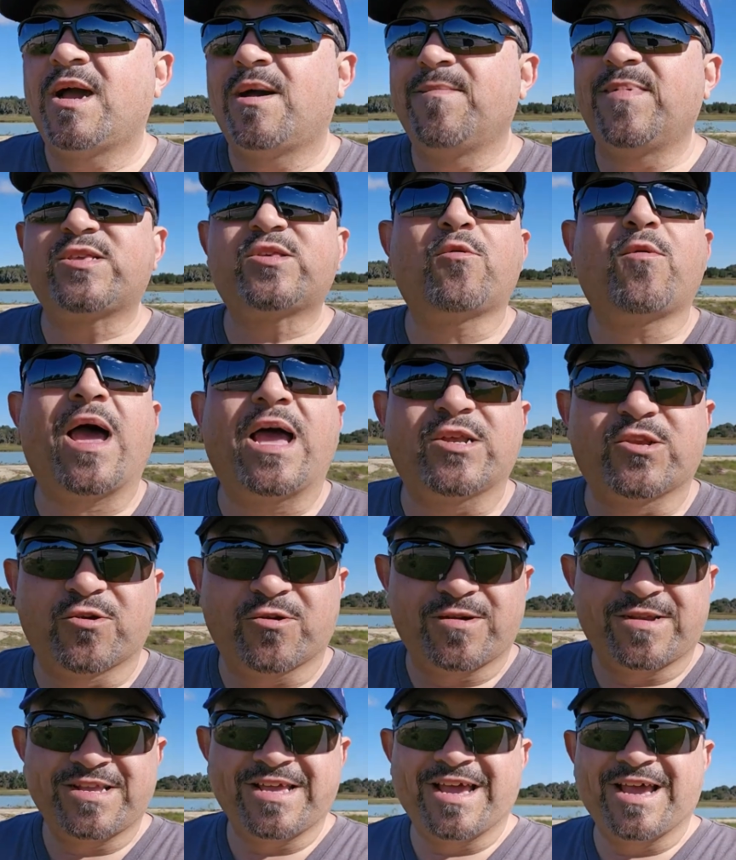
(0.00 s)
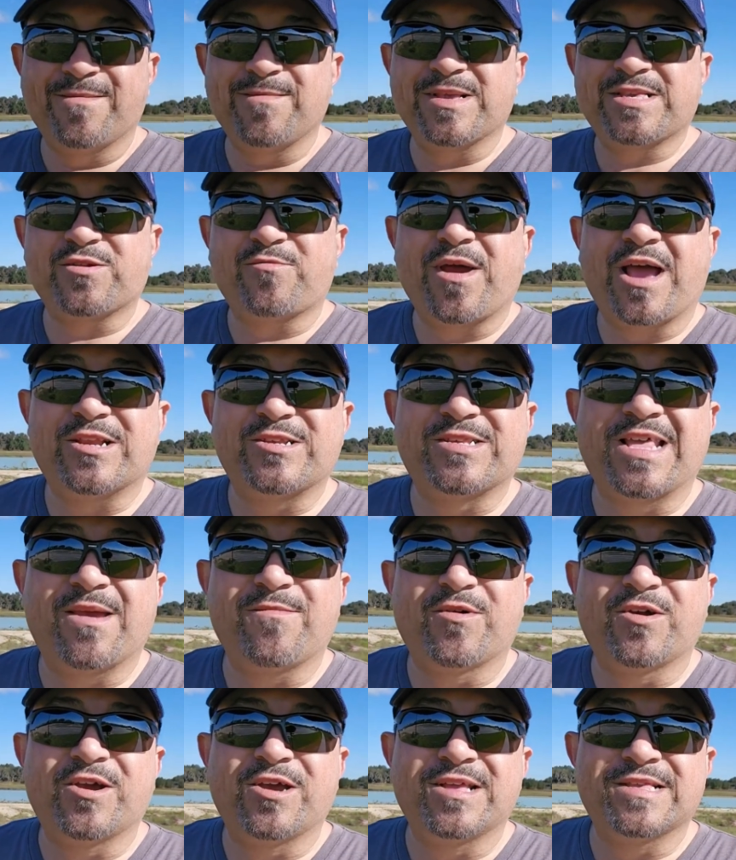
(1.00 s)
Mr. Roger, yeah, Mr. Rogers'
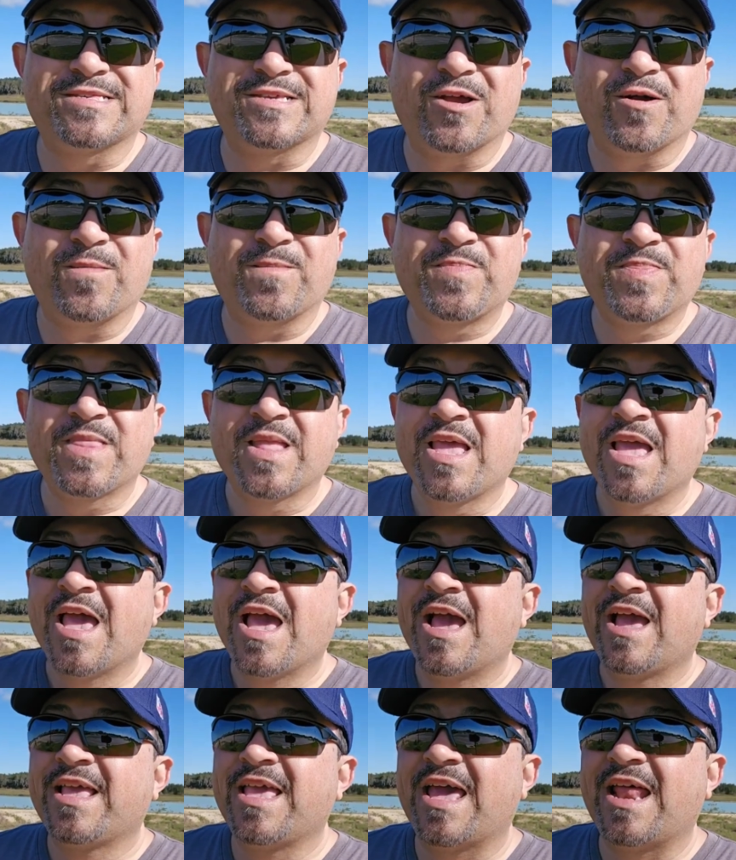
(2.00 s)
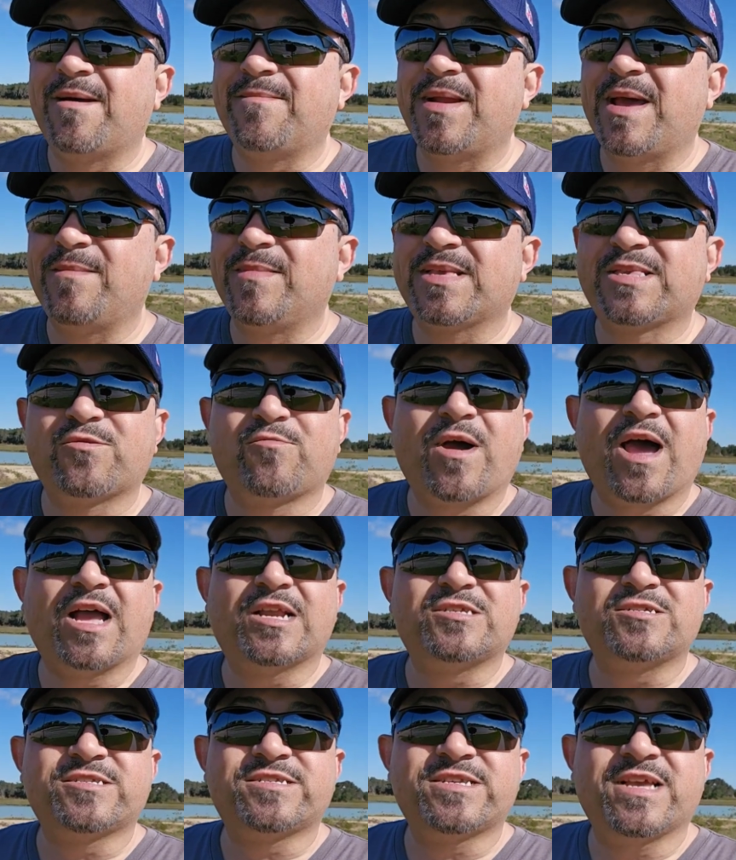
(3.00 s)
neighborhood. So, again, I'm not Mr.
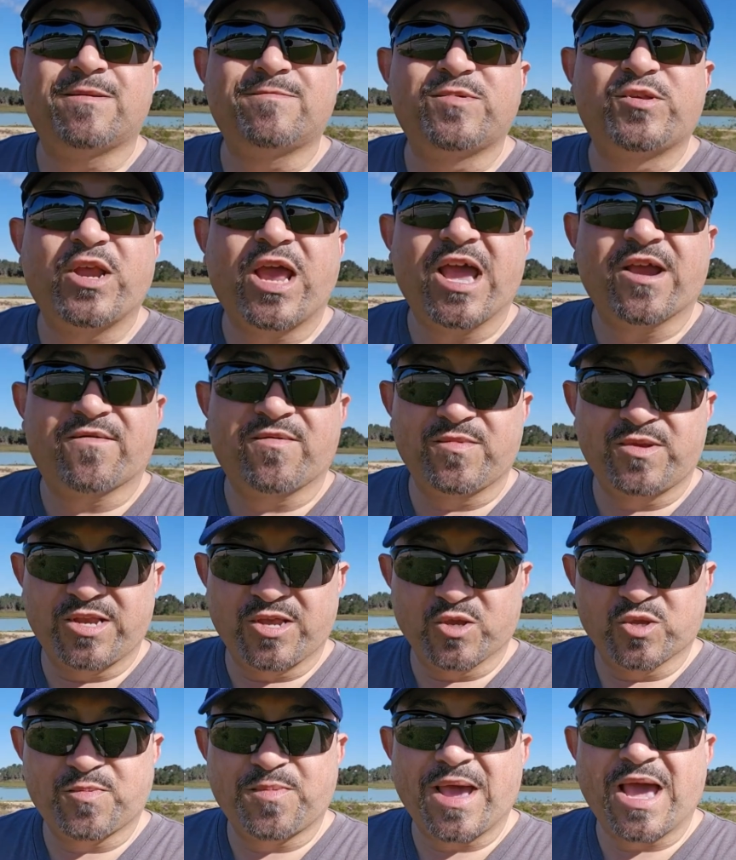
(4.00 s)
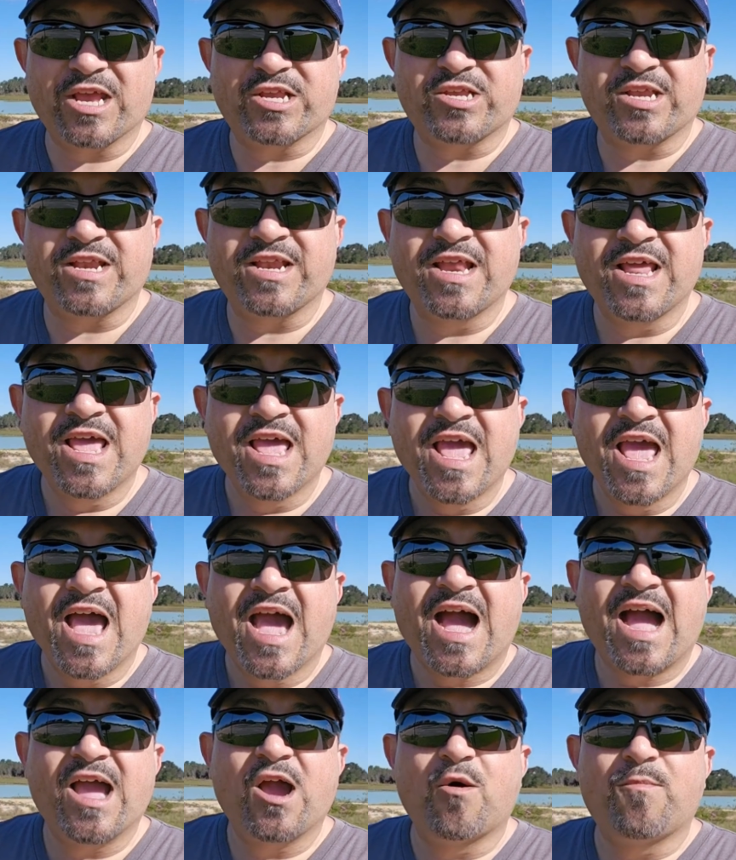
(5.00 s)
Rogers, I'm Jack from Gio's Passion.
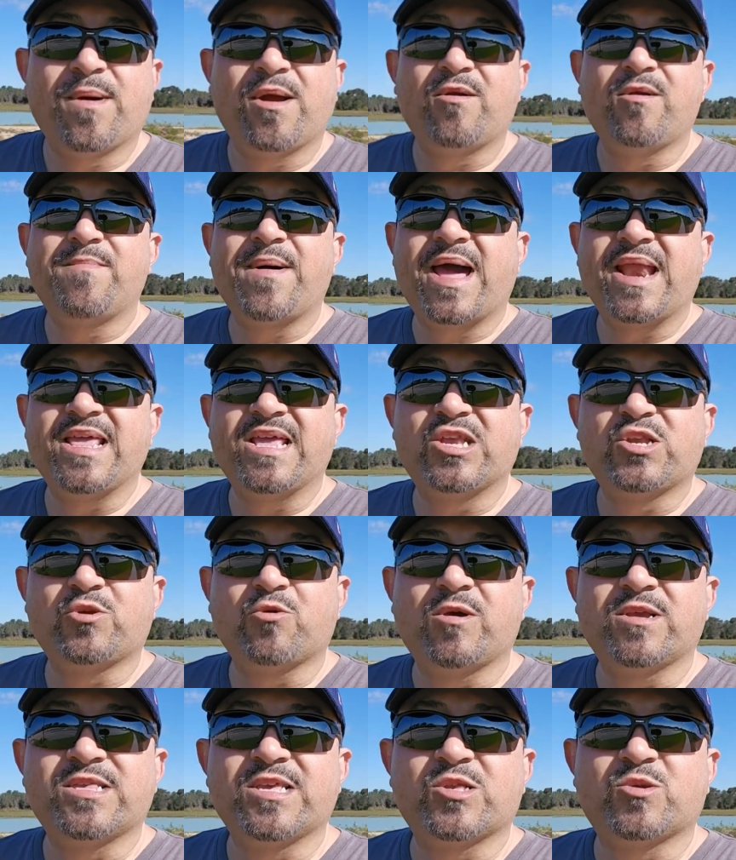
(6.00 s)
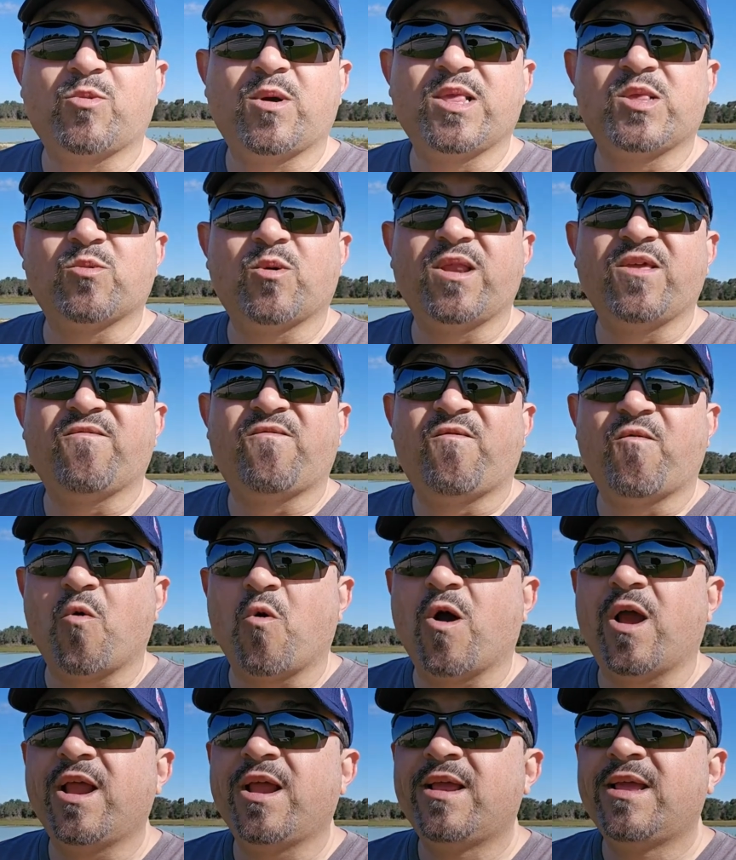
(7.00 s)
I hope everybody enjoys their
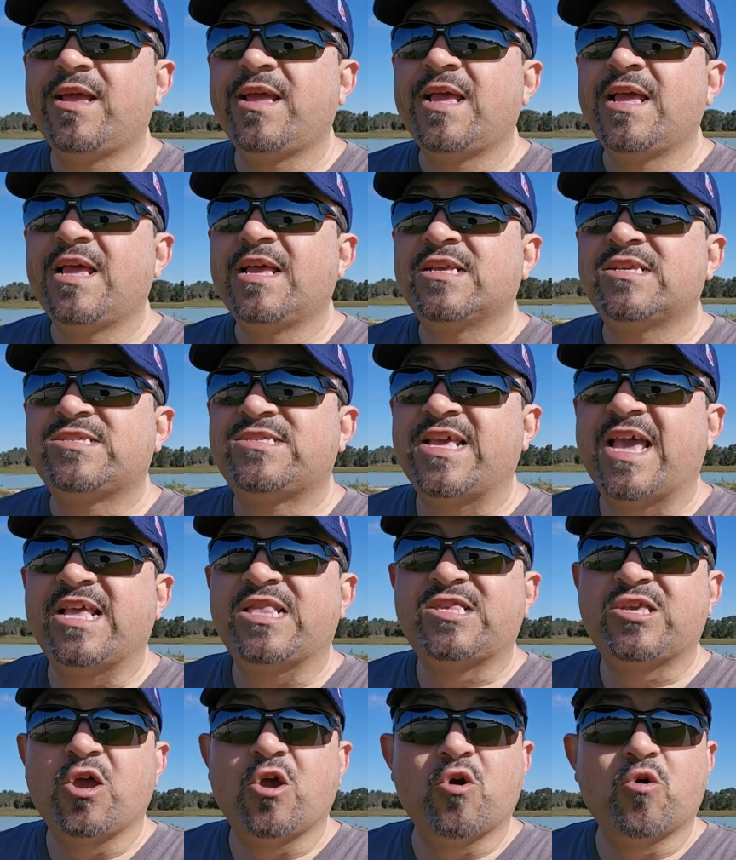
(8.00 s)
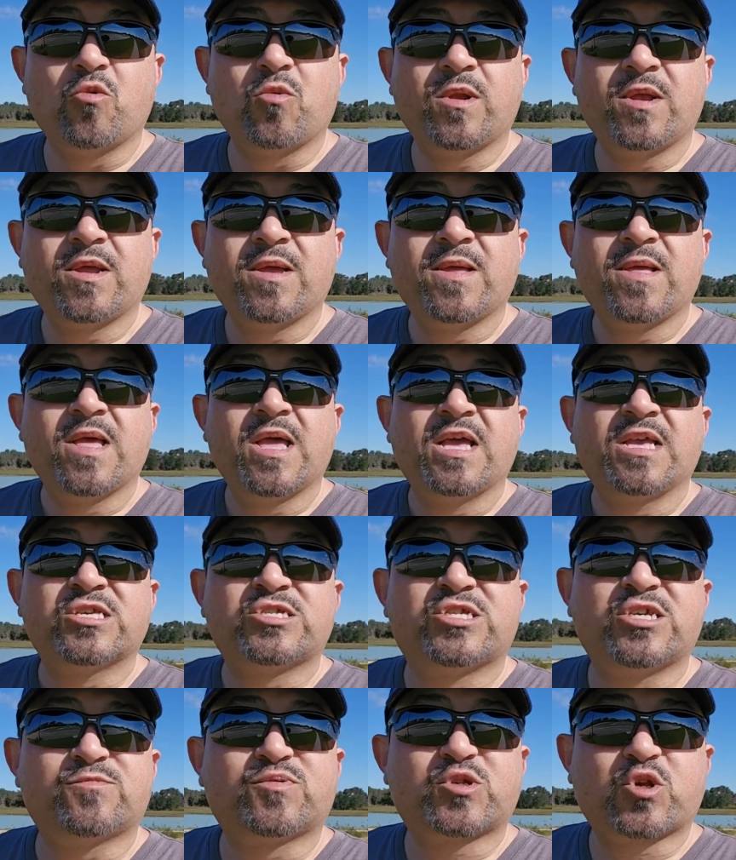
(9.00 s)
2024. Stay tuned.
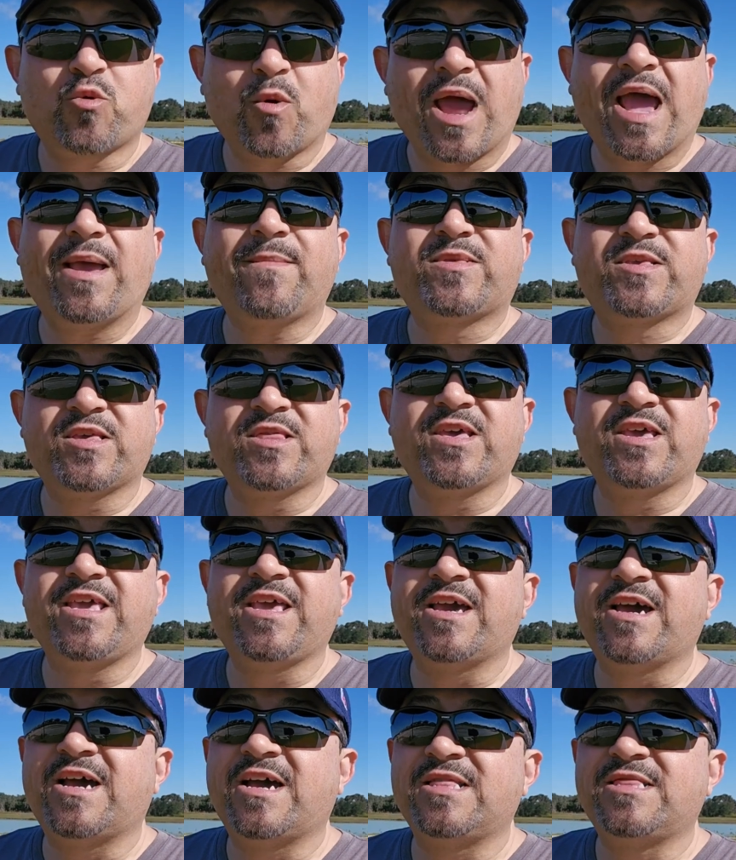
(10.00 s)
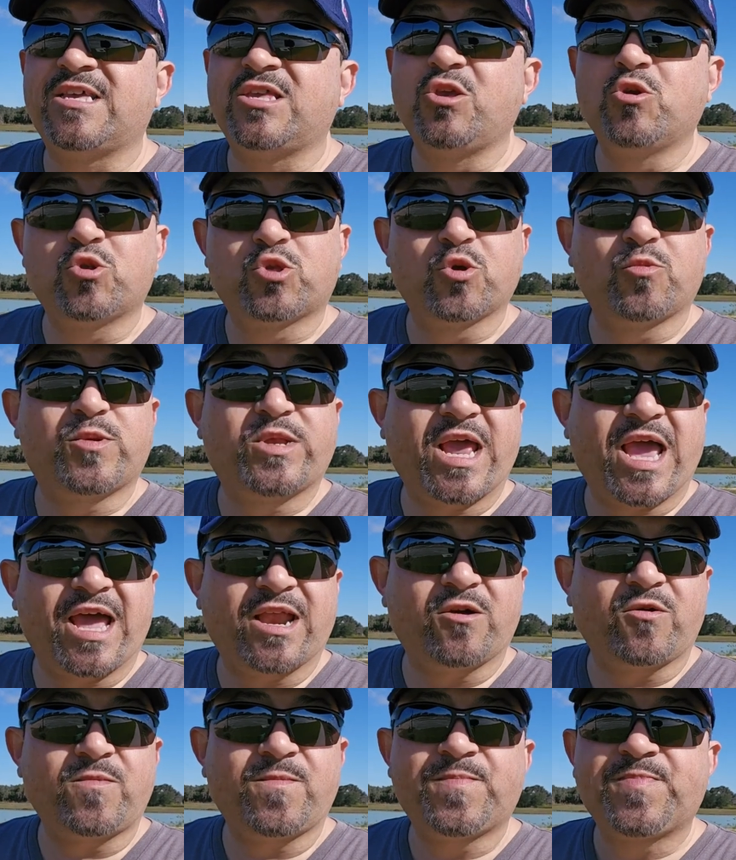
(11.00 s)
Subscribe to the YouTube
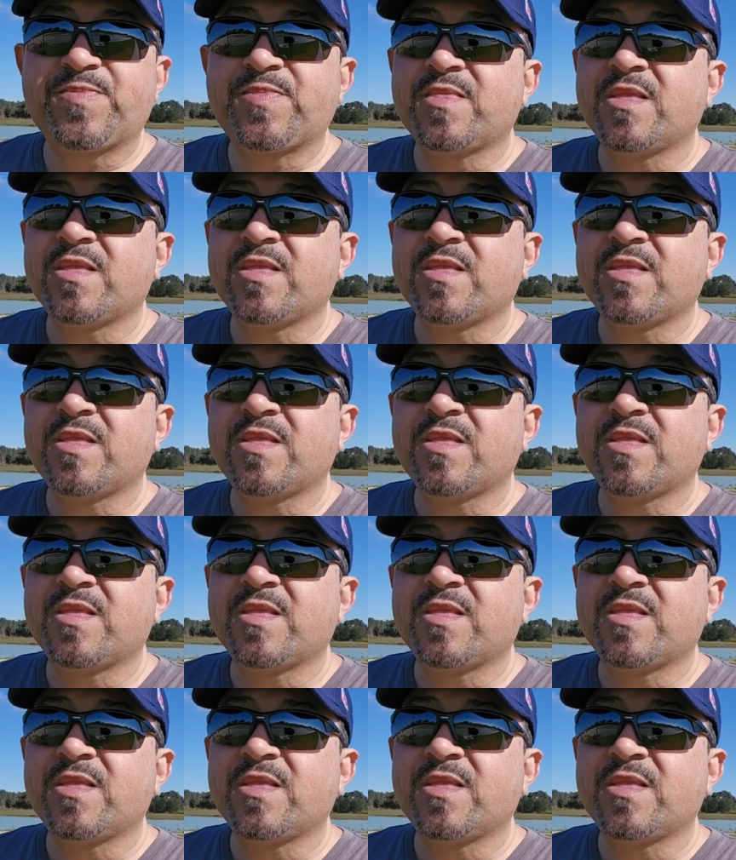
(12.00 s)
channel.